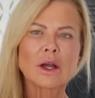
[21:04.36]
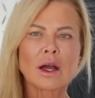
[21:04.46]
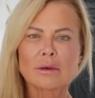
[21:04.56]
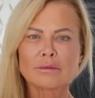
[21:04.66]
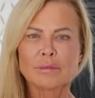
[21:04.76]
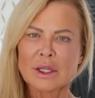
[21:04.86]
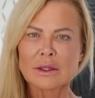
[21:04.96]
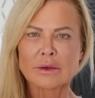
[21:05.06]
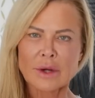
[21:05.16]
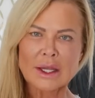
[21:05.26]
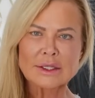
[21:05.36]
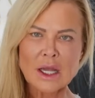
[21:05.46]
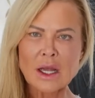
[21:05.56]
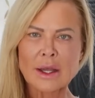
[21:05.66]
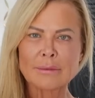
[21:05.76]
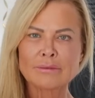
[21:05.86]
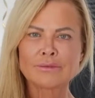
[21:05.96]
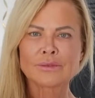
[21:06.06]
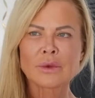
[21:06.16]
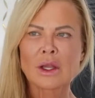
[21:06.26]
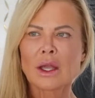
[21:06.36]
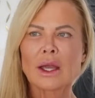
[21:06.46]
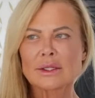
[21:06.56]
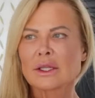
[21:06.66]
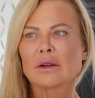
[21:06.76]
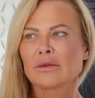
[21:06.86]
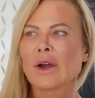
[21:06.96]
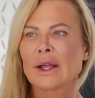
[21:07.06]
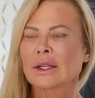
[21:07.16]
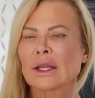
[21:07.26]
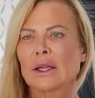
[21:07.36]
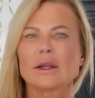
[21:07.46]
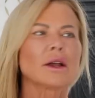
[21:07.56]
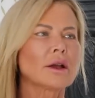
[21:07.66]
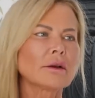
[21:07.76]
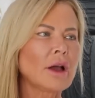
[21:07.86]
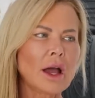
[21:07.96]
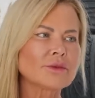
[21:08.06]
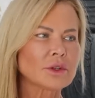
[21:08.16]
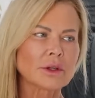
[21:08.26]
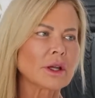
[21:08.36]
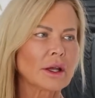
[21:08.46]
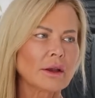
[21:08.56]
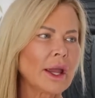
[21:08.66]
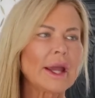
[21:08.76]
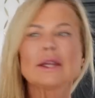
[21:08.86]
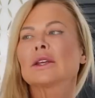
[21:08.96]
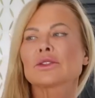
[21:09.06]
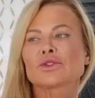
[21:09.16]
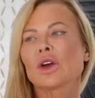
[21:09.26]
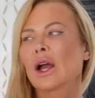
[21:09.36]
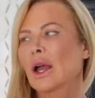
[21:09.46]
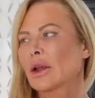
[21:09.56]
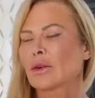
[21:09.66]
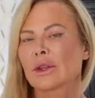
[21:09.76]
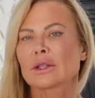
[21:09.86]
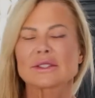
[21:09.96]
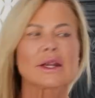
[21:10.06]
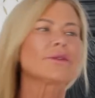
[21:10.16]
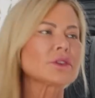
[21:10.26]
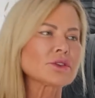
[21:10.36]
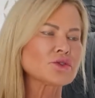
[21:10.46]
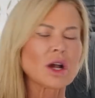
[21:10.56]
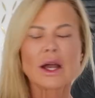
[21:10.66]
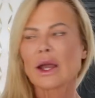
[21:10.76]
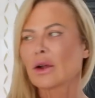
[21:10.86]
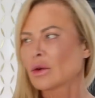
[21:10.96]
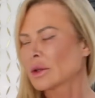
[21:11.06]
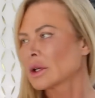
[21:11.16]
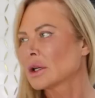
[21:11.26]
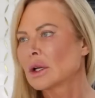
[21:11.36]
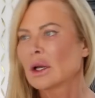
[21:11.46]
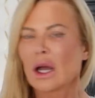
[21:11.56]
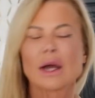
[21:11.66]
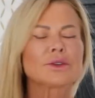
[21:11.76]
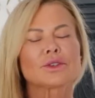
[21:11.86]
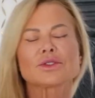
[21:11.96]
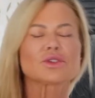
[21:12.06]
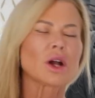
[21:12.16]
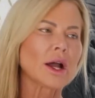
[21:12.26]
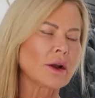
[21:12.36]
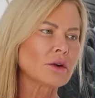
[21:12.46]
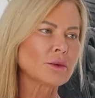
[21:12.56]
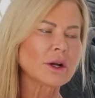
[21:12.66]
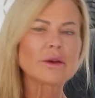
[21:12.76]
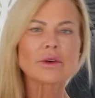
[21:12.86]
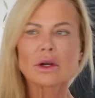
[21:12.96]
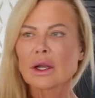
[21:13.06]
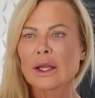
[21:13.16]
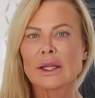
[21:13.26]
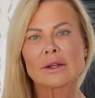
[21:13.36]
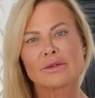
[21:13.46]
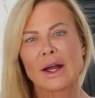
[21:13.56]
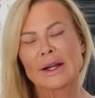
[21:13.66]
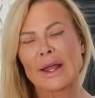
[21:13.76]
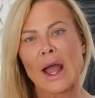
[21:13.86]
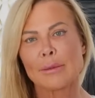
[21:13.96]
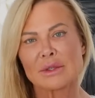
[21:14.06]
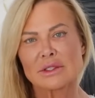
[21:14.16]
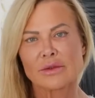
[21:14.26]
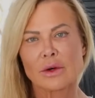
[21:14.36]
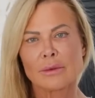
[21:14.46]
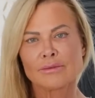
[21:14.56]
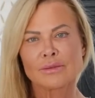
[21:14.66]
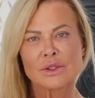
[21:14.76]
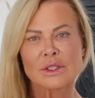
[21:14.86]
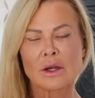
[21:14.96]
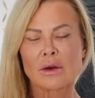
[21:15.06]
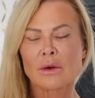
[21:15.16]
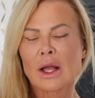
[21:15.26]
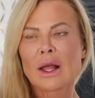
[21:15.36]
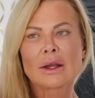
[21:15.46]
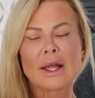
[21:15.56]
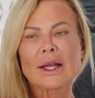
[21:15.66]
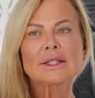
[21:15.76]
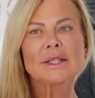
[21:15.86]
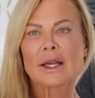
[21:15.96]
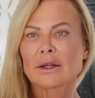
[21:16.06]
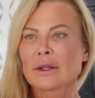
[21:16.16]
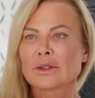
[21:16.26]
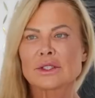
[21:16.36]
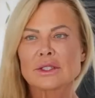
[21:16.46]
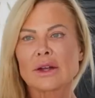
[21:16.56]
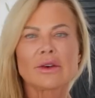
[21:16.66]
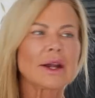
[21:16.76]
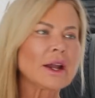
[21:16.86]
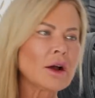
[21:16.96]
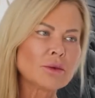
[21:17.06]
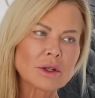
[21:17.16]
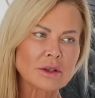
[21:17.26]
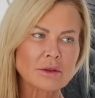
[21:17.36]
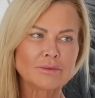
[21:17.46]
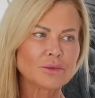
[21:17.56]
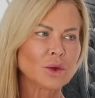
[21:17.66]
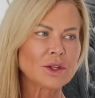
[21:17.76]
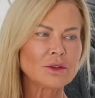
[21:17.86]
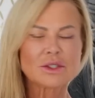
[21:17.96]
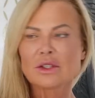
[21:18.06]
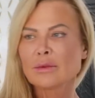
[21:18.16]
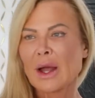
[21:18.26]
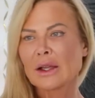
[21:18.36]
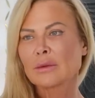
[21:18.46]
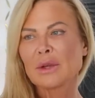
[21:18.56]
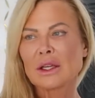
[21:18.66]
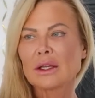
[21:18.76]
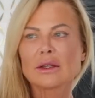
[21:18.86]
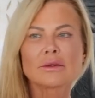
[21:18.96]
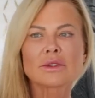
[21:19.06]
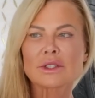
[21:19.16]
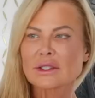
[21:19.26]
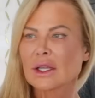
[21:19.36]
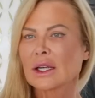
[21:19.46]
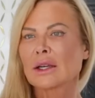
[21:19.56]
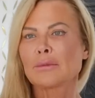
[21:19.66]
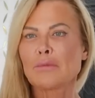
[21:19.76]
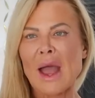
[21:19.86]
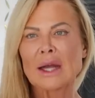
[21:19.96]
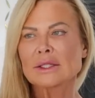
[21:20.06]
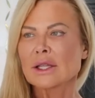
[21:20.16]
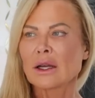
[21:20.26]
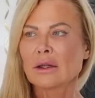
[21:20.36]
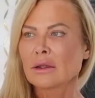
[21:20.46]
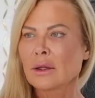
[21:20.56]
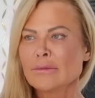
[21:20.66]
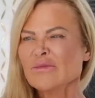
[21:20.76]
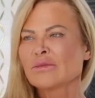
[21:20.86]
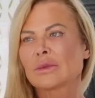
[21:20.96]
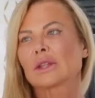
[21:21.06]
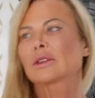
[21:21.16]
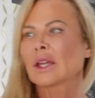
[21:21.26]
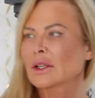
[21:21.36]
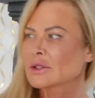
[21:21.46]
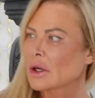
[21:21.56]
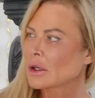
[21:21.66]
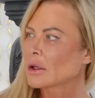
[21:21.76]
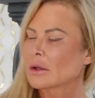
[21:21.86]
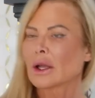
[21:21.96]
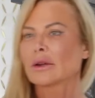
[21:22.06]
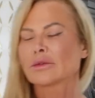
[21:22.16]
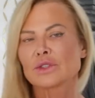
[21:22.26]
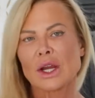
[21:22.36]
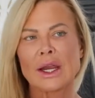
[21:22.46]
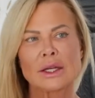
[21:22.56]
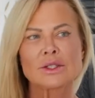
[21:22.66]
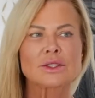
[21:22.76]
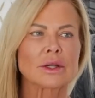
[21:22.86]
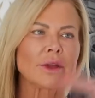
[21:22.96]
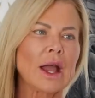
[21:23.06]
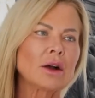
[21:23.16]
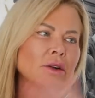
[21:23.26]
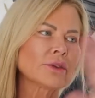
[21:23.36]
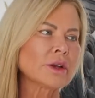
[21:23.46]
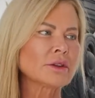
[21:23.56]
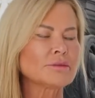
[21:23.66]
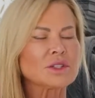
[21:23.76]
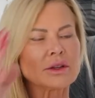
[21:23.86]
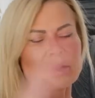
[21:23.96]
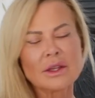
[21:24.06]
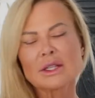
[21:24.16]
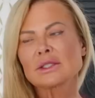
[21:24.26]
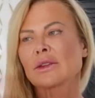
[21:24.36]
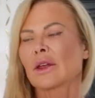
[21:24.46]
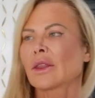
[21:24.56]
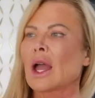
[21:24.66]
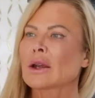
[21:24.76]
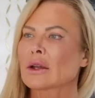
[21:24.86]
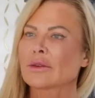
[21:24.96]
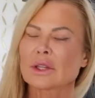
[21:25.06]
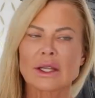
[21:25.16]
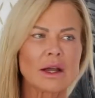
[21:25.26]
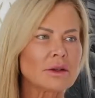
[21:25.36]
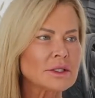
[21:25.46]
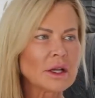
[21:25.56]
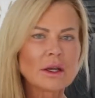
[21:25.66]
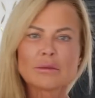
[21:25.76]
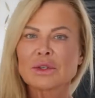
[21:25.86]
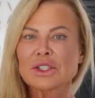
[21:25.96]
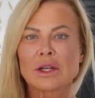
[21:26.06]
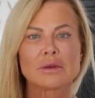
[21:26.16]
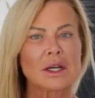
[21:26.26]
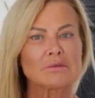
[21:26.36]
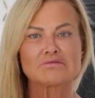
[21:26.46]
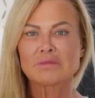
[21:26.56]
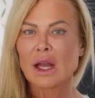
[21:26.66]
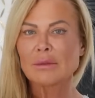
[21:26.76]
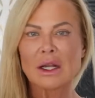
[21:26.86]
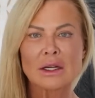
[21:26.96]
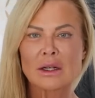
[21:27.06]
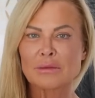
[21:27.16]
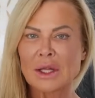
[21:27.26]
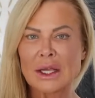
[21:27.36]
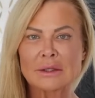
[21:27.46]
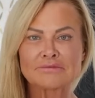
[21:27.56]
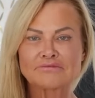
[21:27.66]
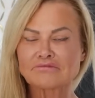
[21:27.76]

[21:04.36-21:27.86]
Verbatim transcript: not being the right time, until finally after the 80th try or the 7th try or the 100th try or whatever, it finally happens for them. So like I said, just like right now with YouTube, I could be just getting mad as hell that things have changed and the algorithms and the this and the that and everything else. But you know what? I'm not going to complain.